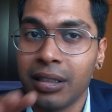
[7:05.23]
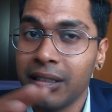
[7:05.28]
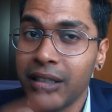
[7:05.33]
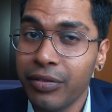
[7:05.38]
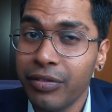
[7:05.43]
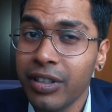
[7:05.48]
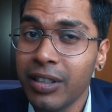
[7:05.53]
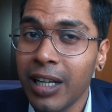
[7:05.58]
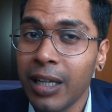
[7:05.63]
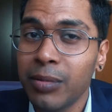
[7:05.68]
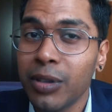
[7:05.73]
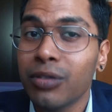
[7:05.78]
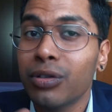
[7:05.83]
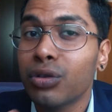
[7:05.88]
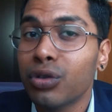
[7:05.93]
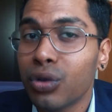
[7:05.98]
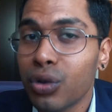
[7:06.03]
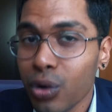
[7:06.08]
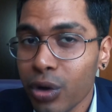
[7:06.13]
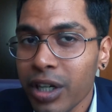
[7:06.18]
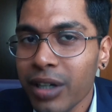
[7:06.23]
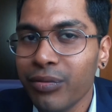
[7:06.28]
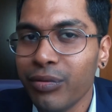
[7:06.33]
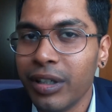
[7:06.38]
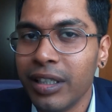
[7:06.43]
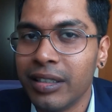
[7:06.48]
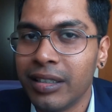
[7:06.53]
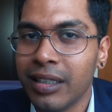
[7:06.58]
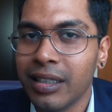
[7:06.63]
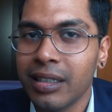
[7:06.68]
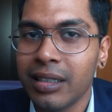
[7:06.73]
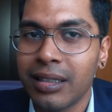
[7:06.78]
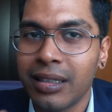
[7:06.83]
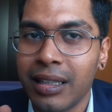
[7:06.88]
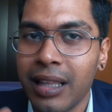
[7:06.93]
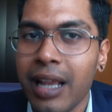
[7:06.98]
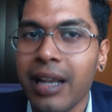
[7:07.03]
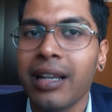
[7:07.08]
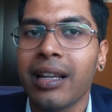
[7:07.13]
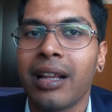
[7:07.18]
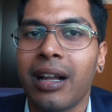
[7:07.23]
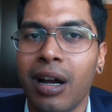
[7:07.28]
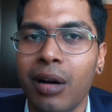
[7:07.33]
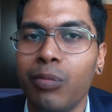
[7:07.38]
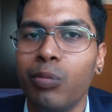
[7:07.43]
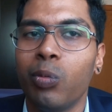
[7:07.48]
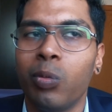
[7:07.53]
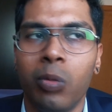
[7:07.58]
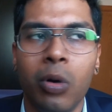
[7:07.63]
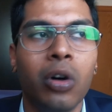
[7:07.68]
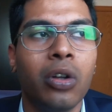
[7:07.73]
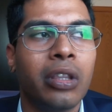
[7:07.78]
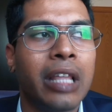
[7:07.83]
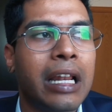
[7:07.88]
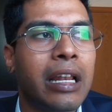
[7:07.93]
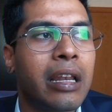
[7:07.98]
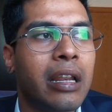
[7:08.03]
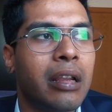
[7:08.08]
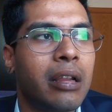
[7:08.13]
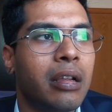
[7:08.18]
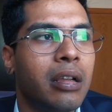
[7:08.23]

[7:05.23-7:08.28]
the different types of student visas that come or that